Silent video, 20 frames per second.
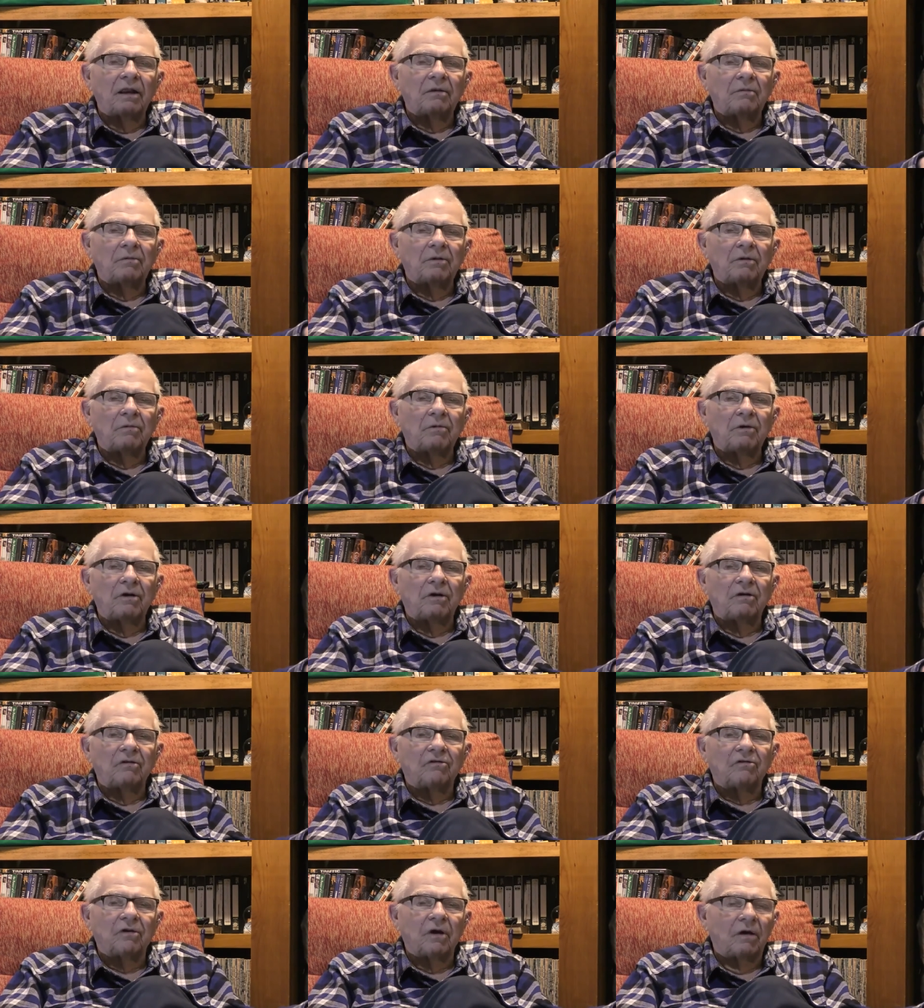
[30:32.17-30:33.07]
I mean, we
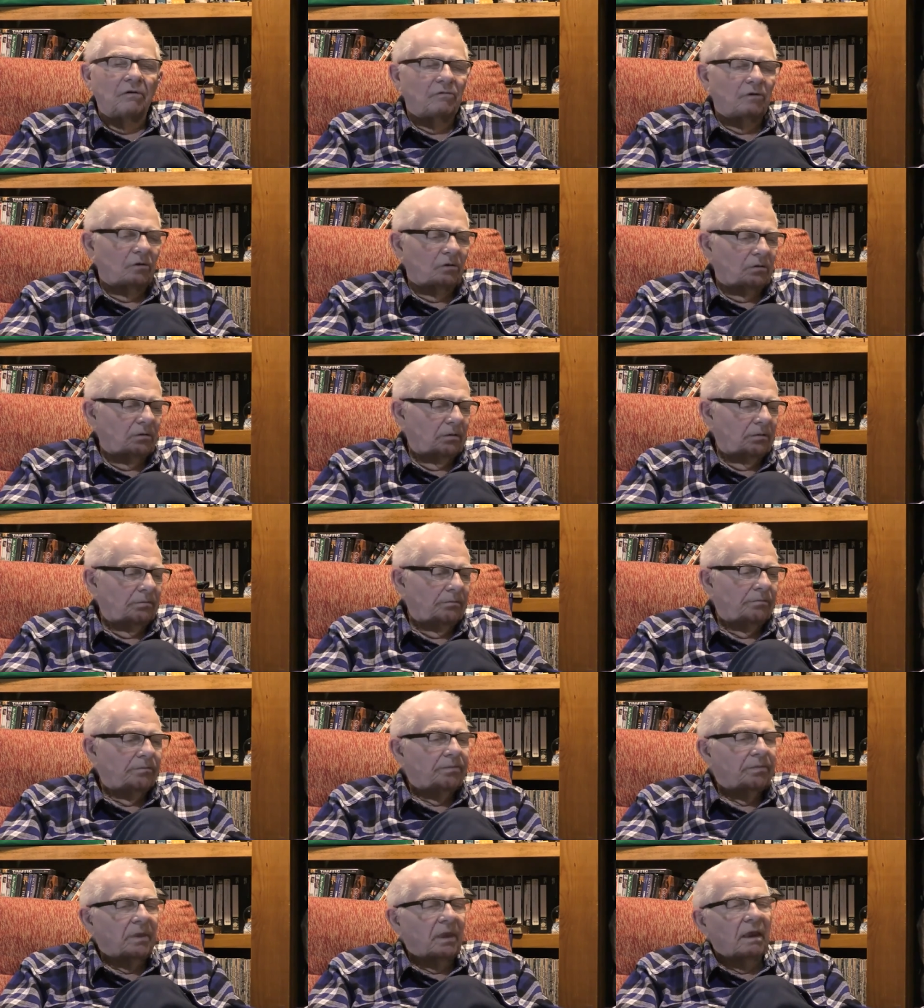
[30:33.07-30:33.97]
discovered
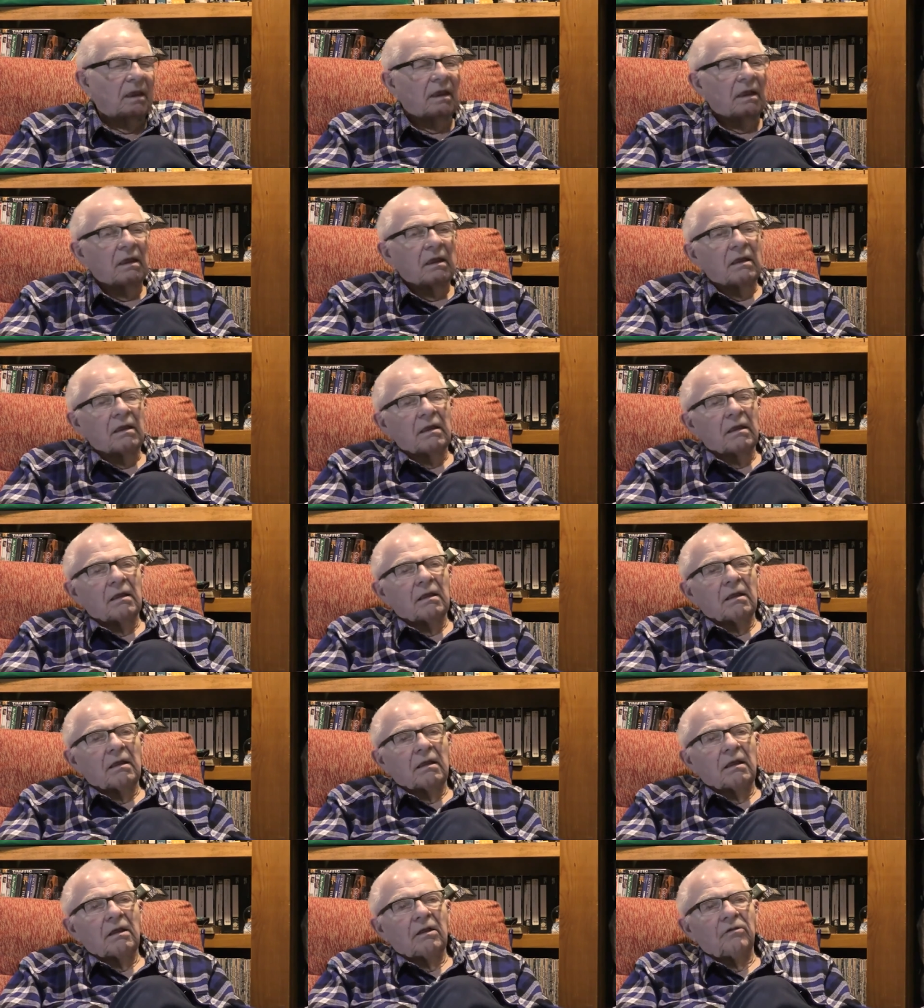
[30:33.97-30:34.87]

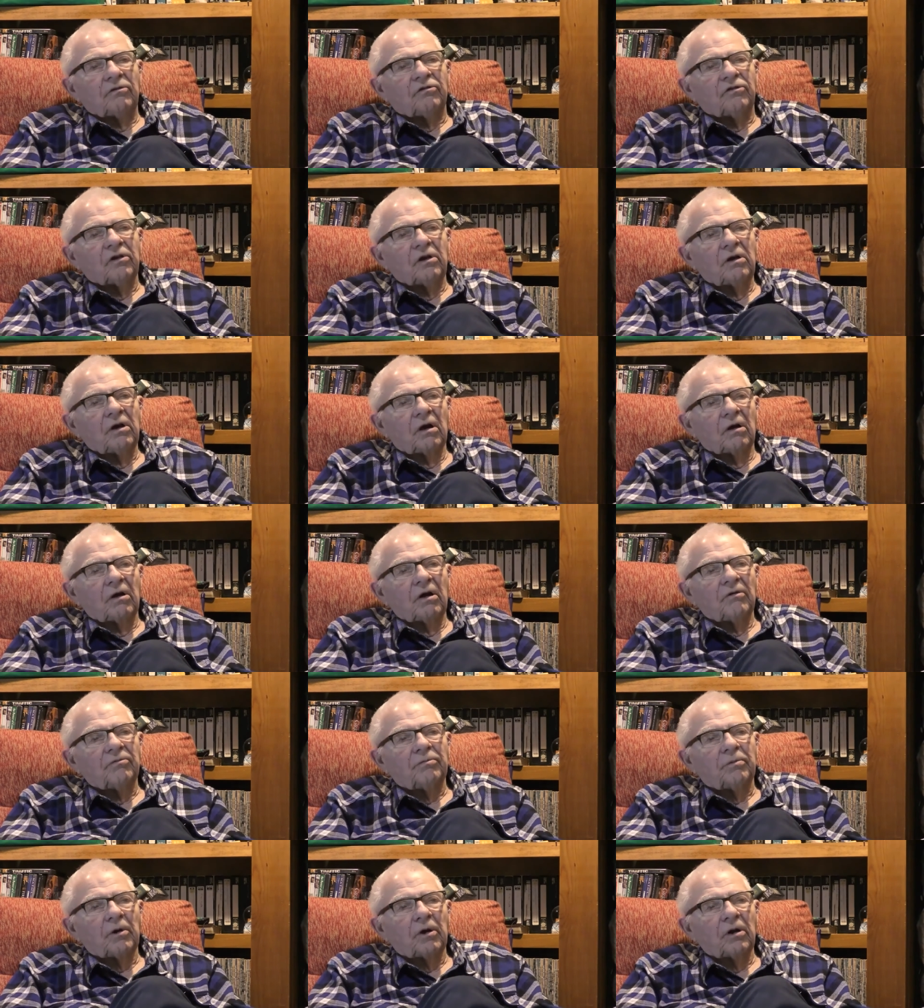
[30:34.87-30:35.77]
in
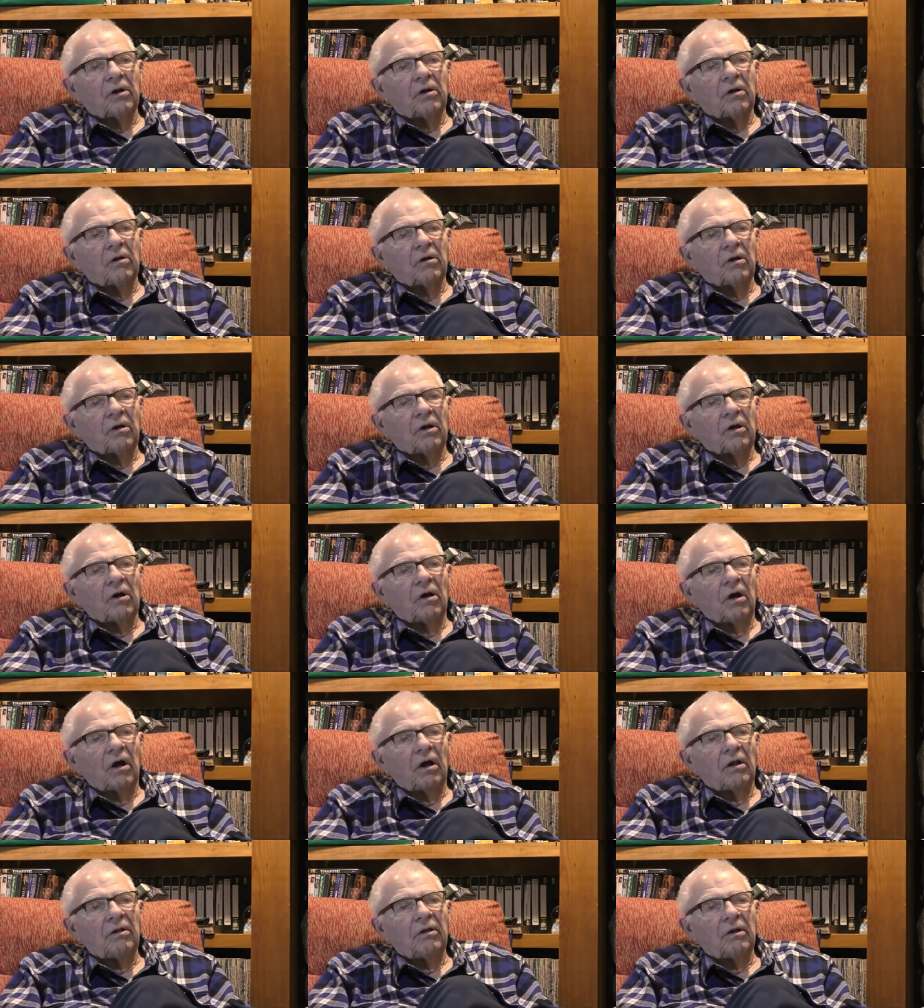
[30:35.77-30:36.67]
CRF pretty early
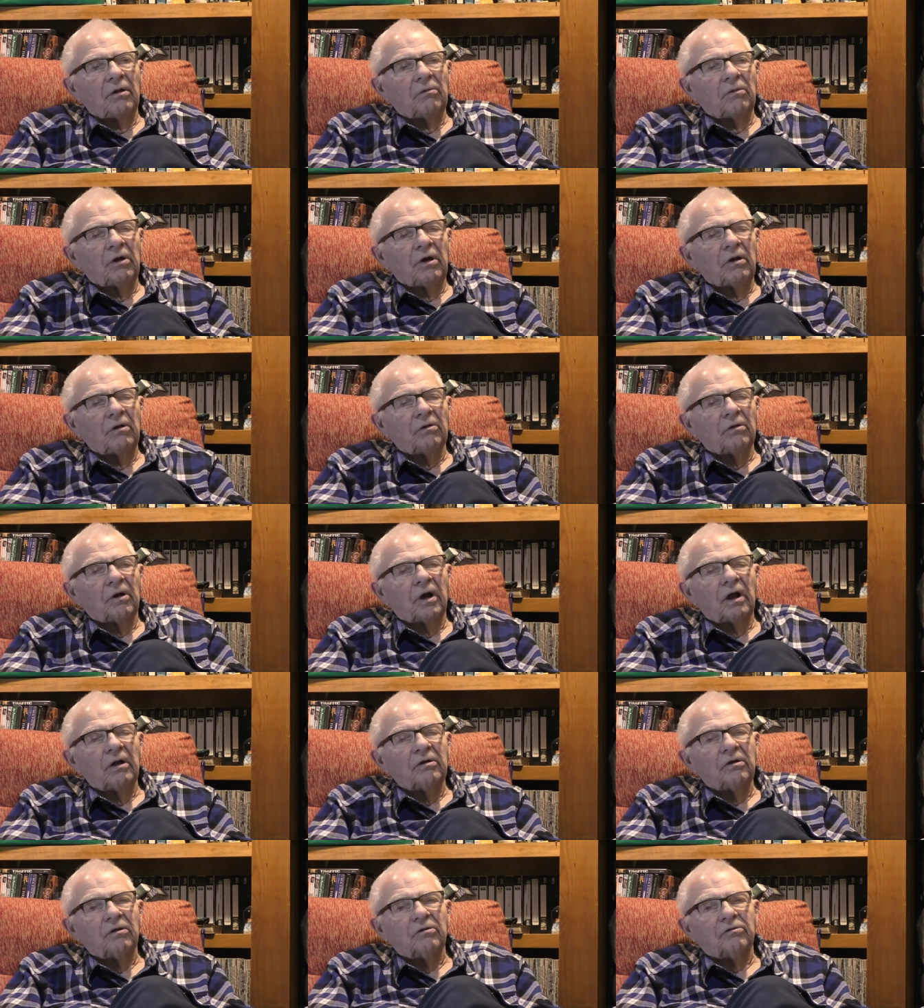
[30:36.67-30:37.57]
on that we either
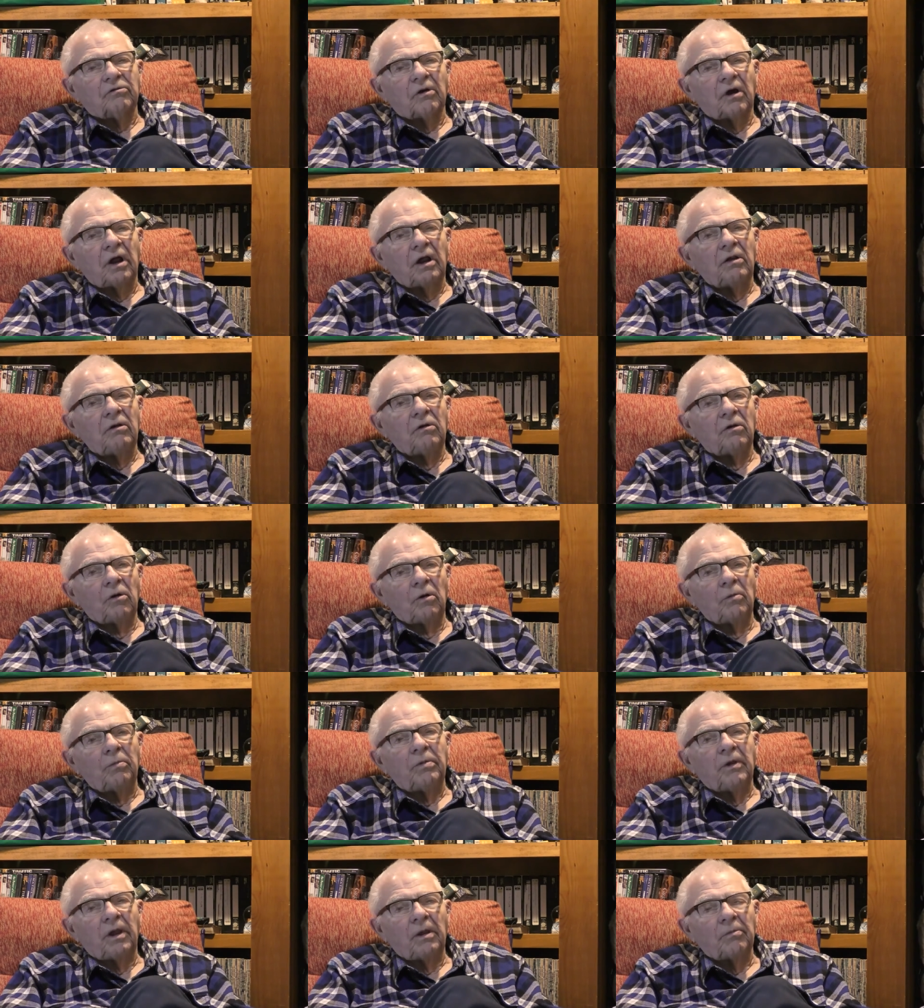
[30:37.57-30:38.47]
had to train
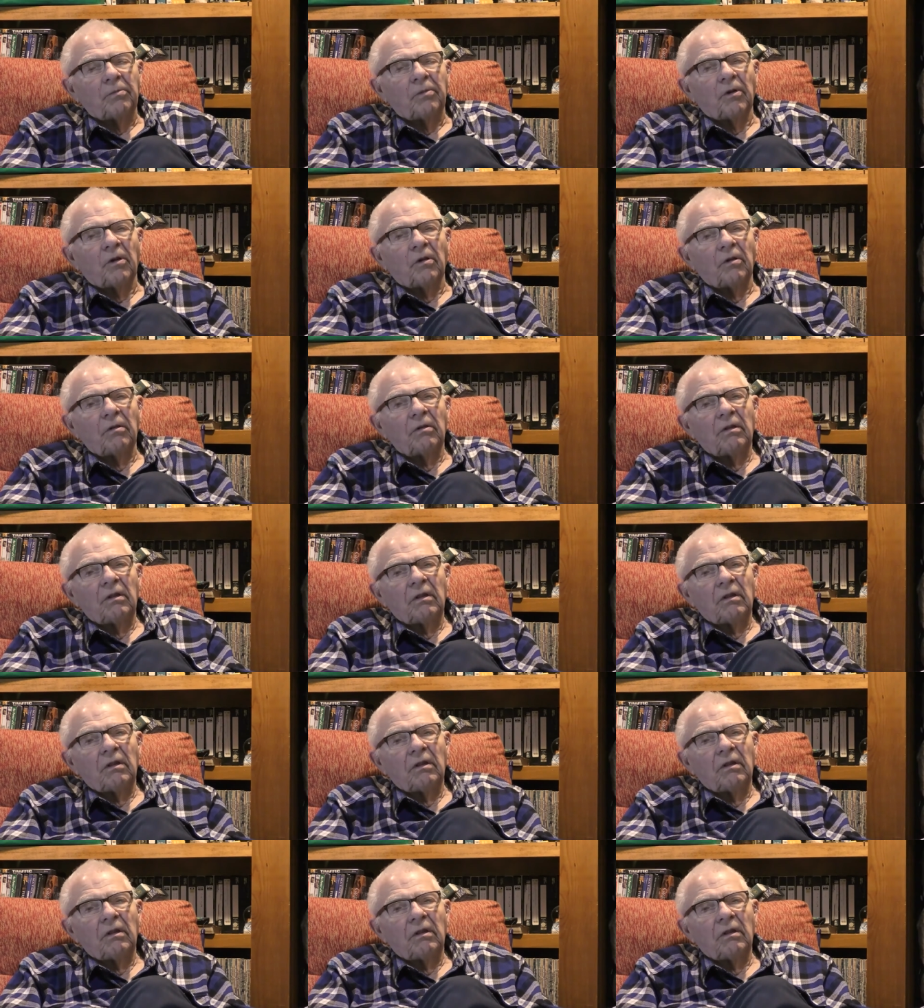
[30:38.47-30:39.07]
new people